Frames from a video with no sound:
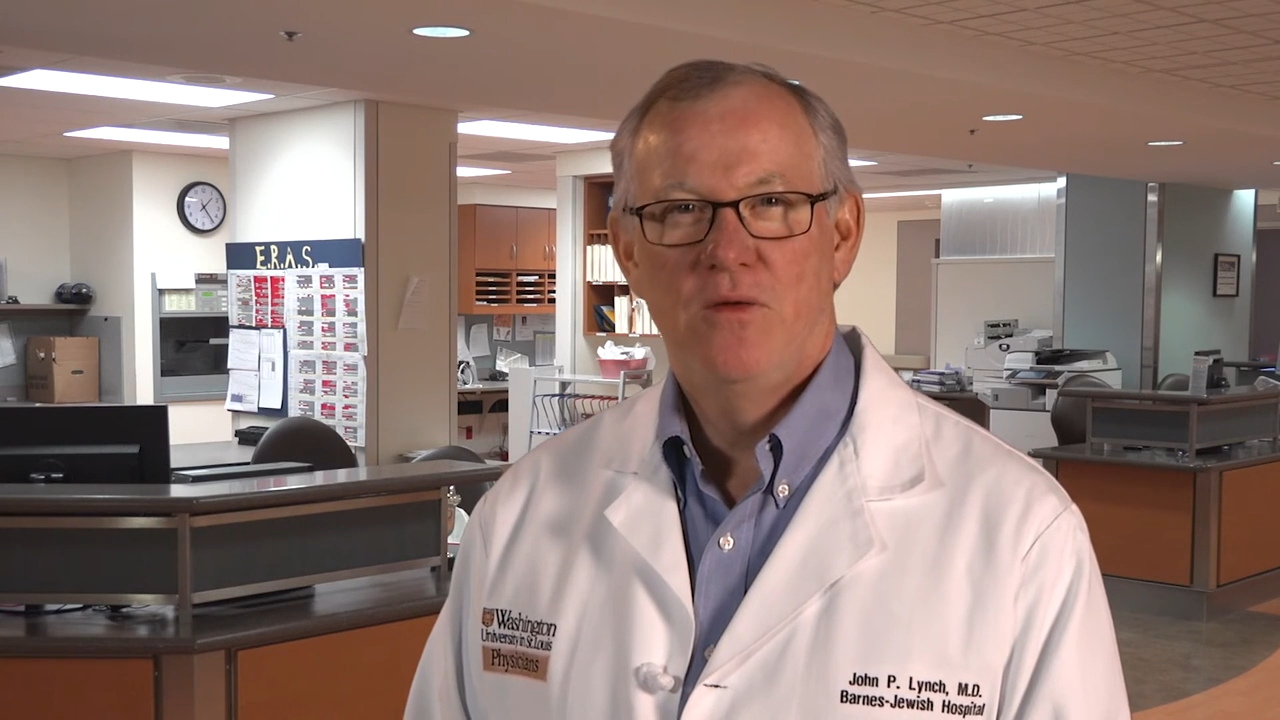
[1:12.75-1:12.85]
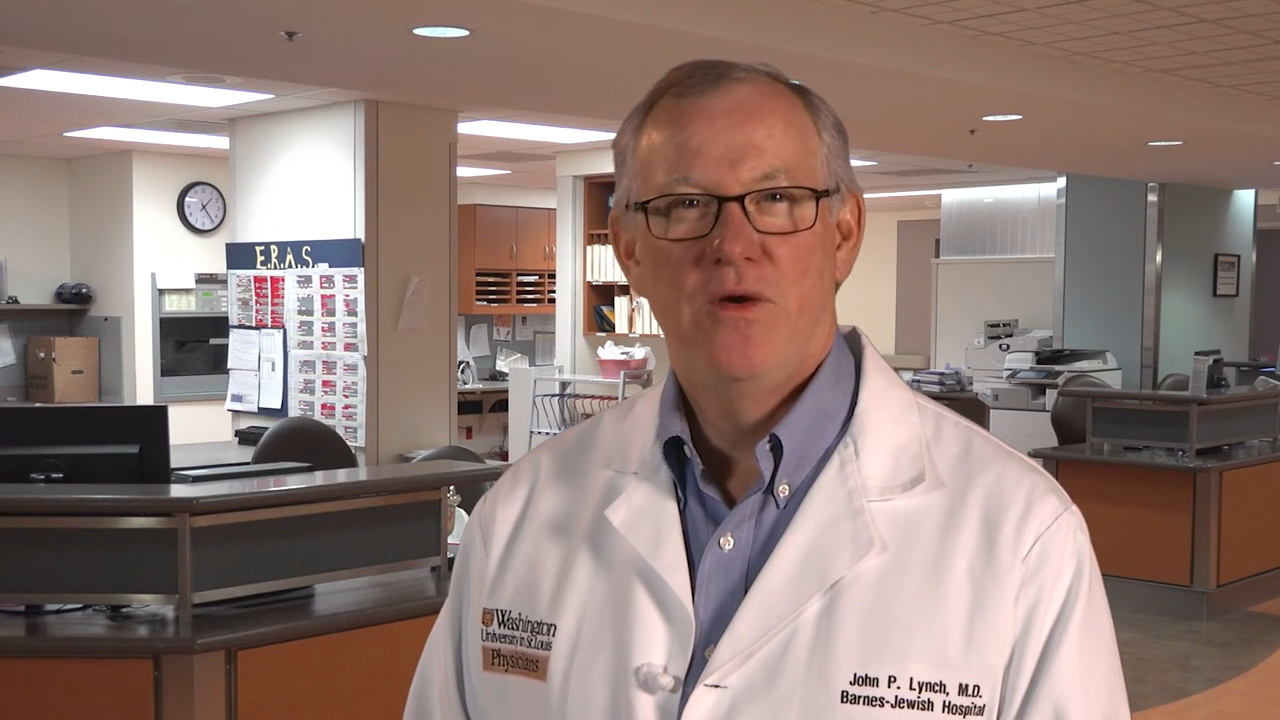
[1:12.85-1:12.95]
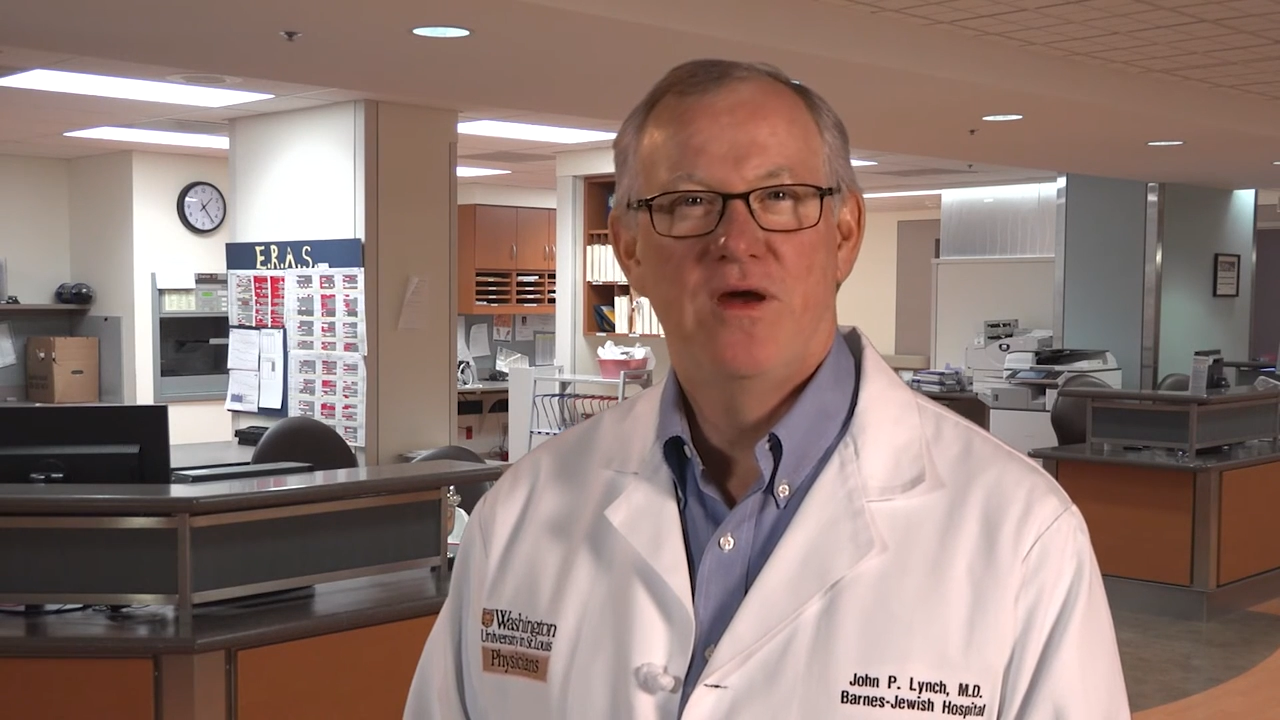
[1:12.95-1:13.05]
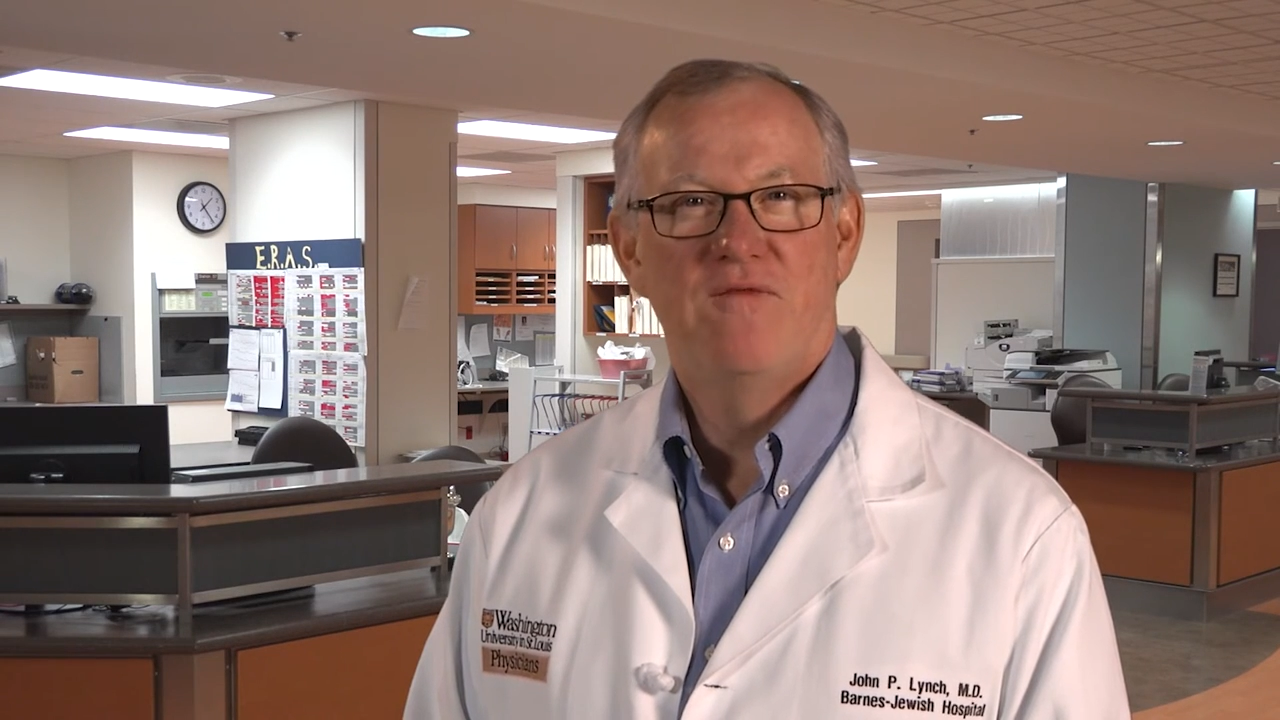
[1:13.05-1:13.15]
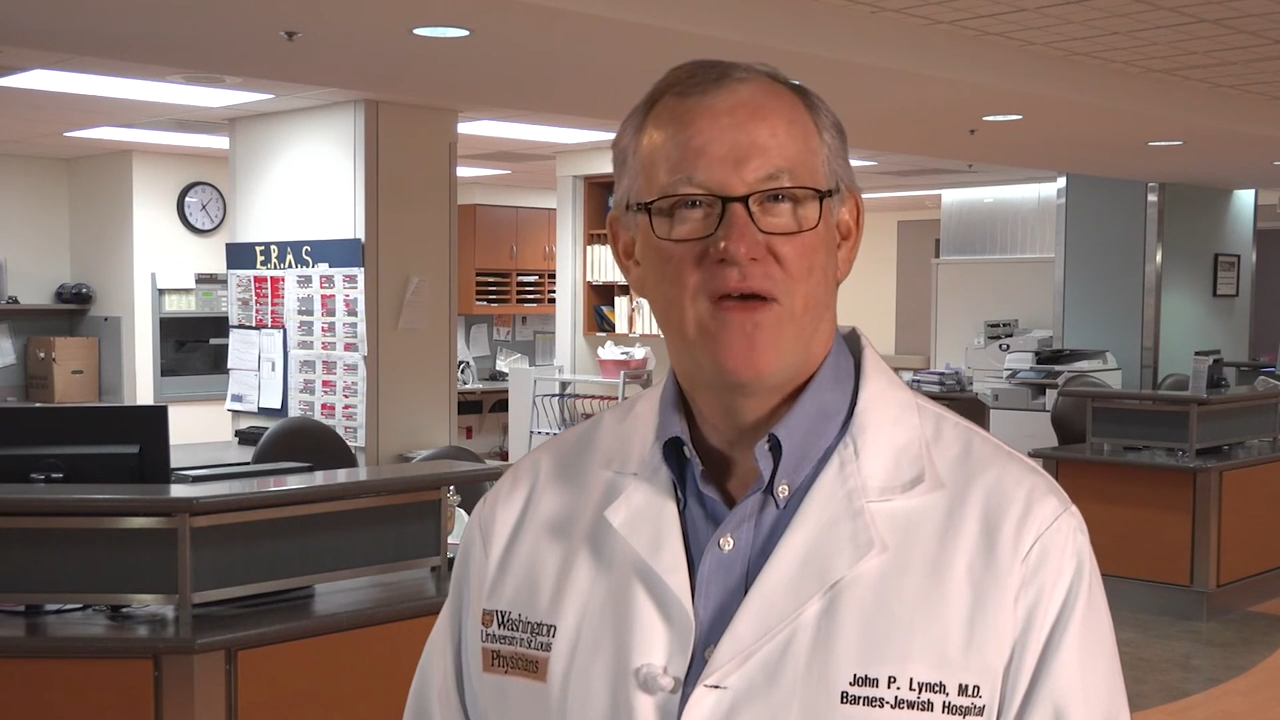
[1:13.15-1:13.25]

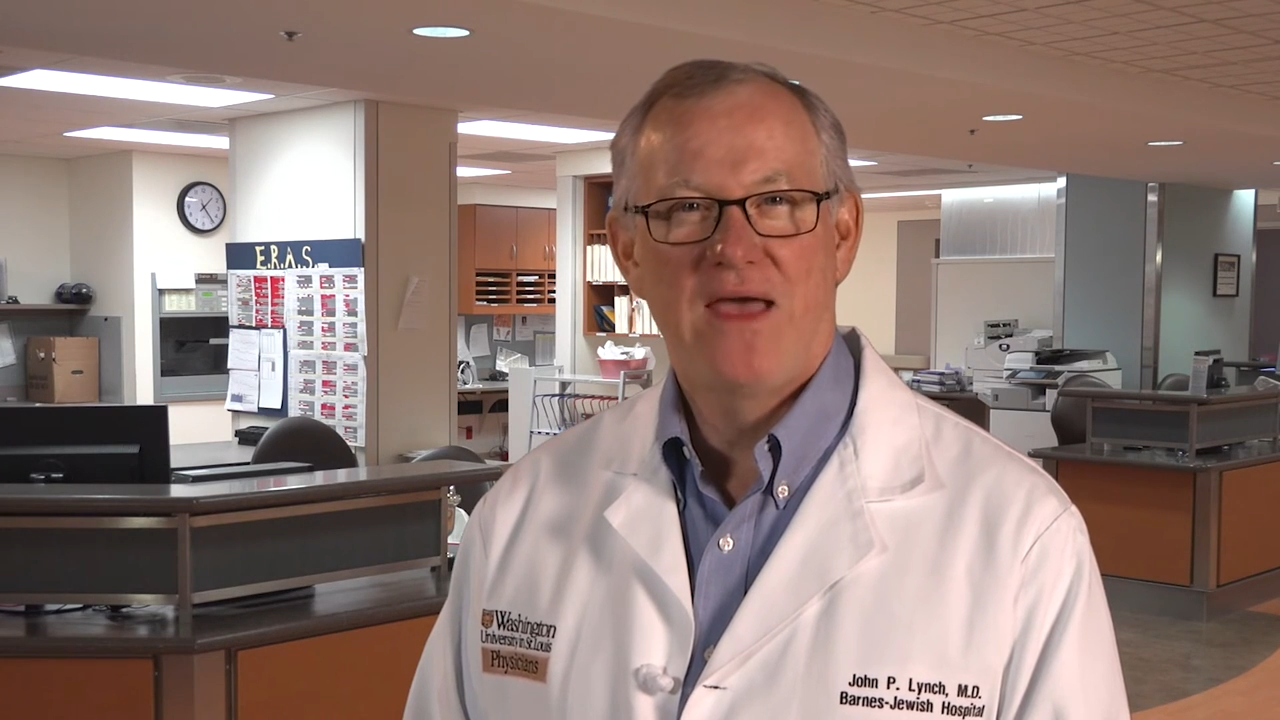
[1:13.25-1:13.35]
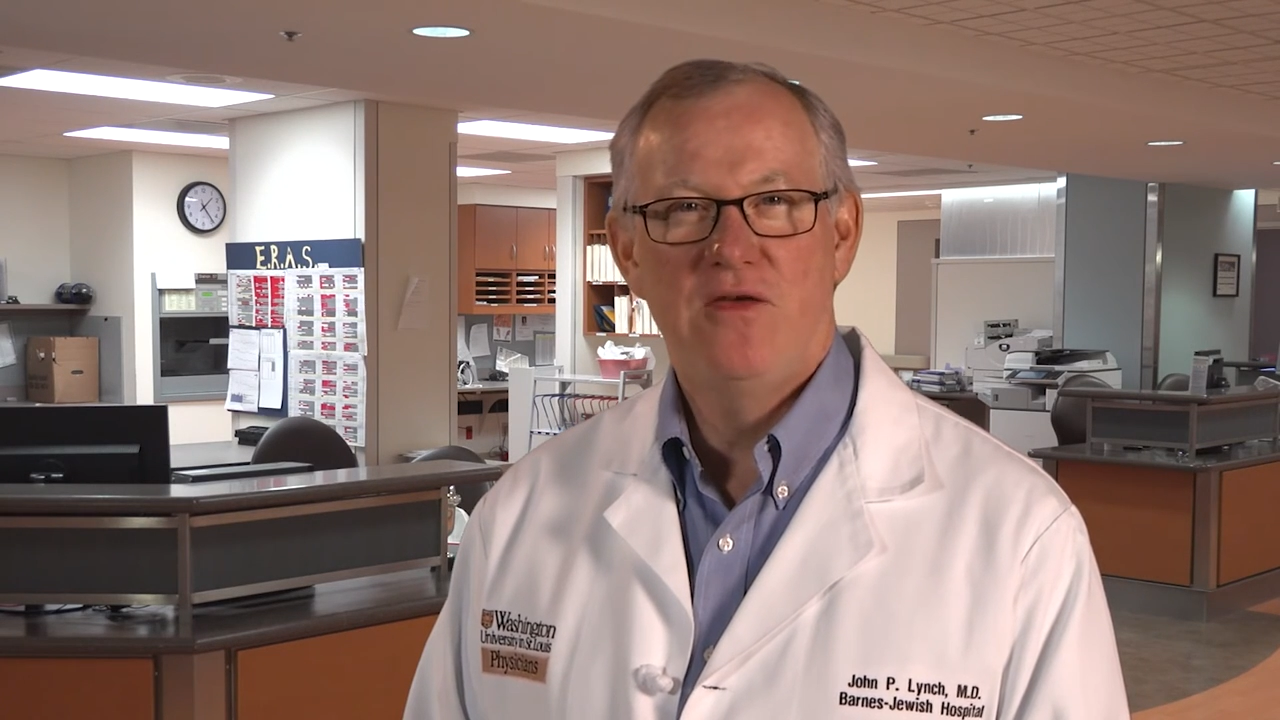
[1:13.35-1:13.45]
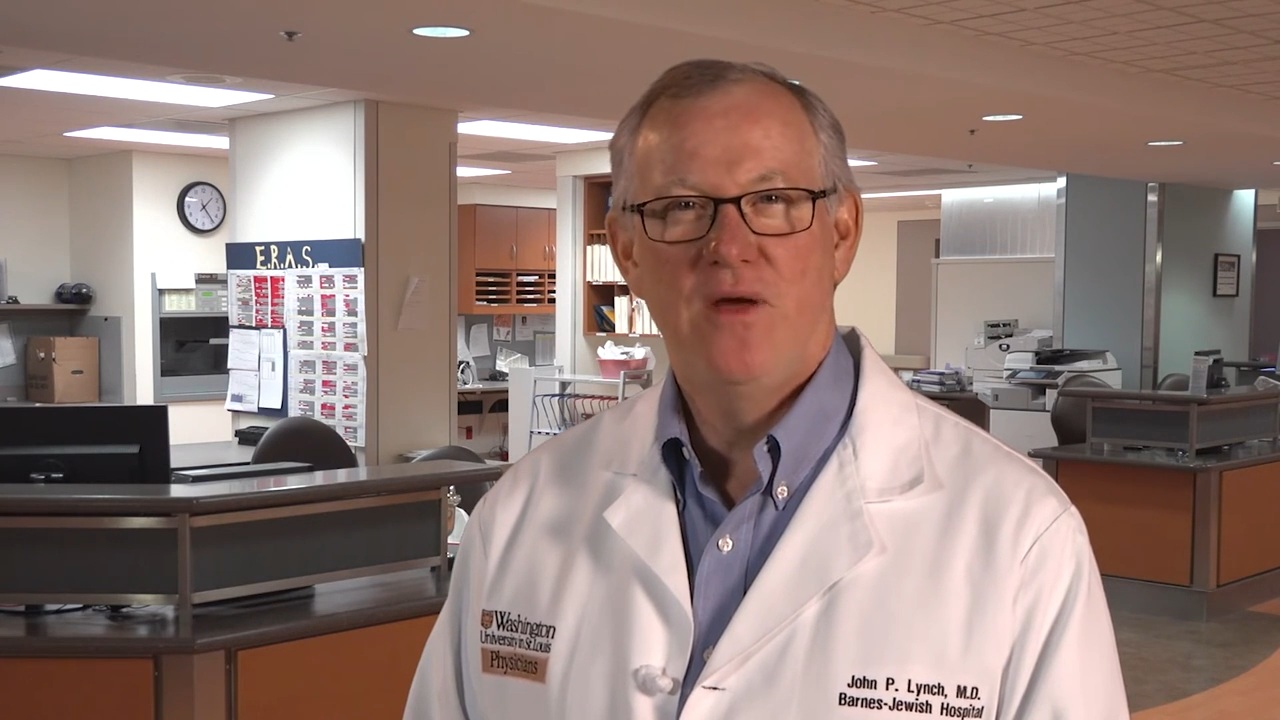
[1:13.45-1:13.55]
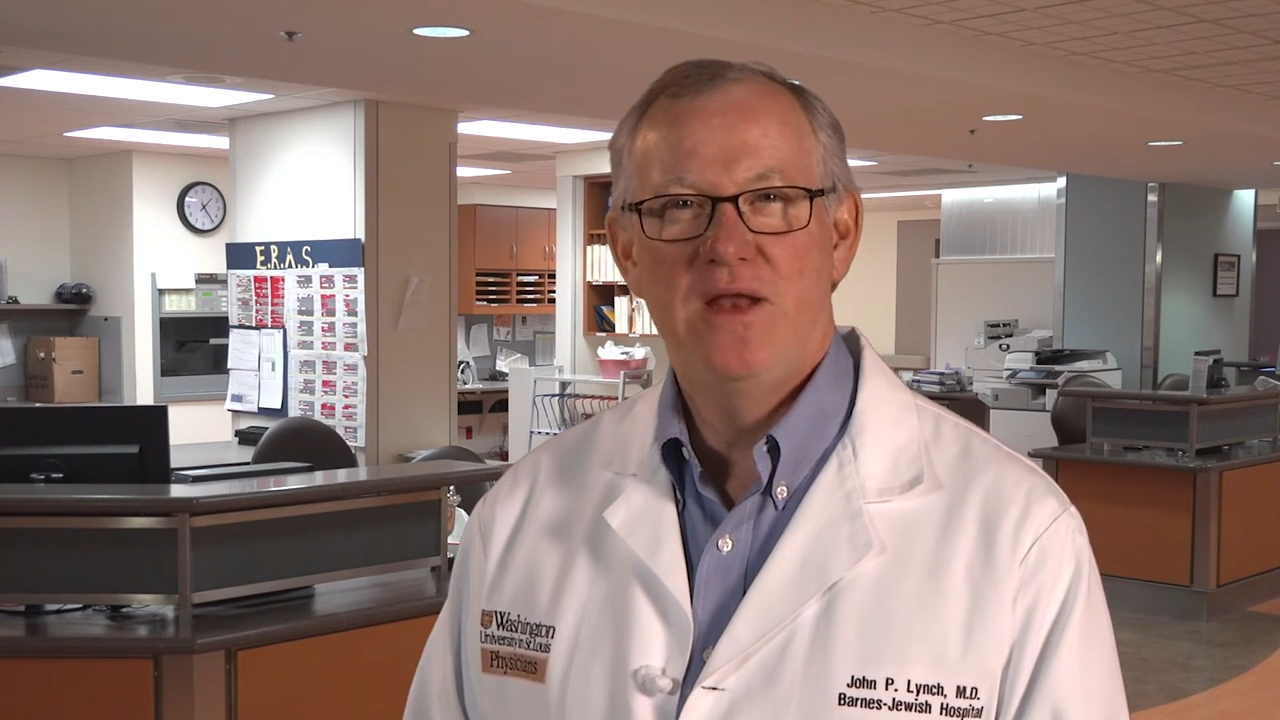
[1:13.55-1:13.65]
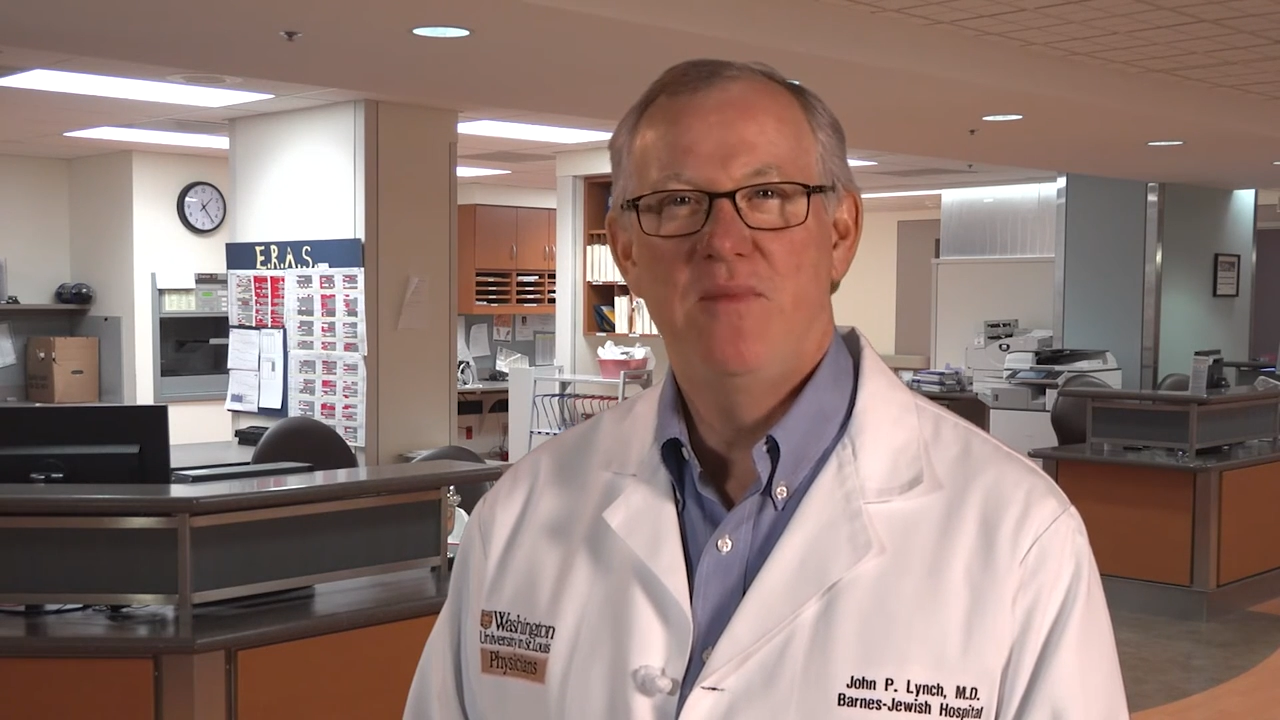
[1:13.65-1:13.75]
We are
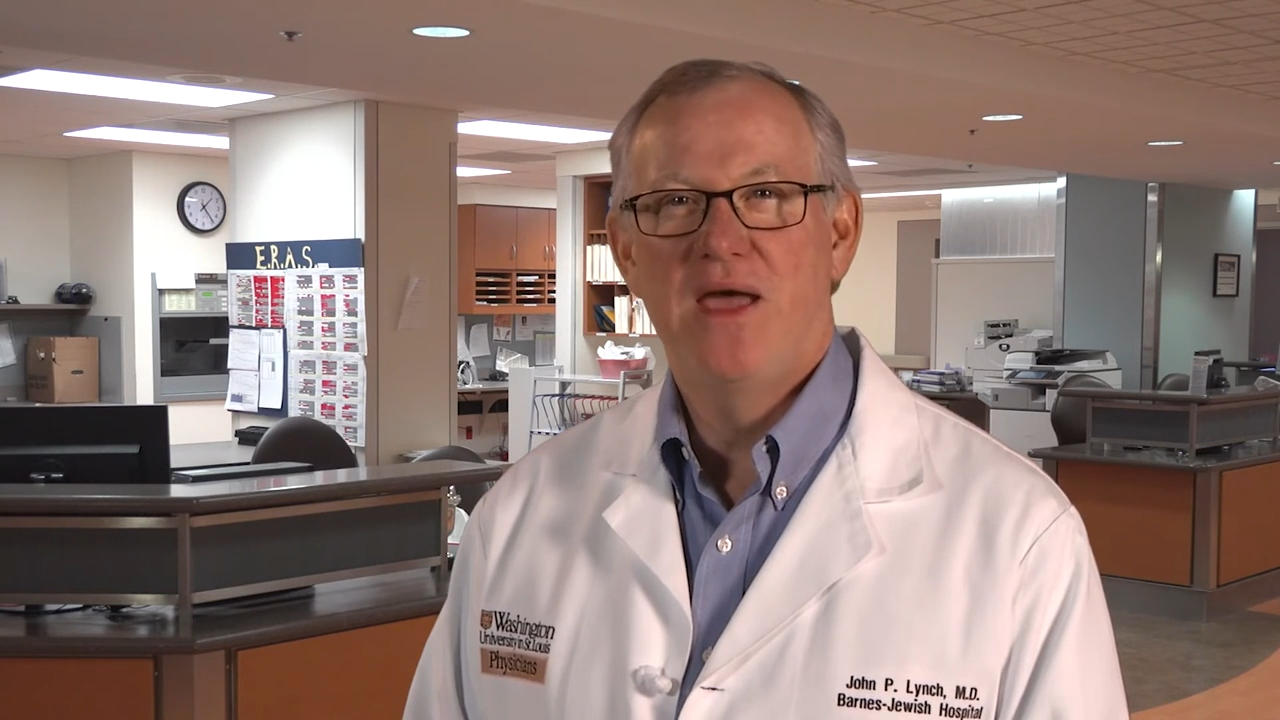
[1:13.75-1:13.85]
evaluated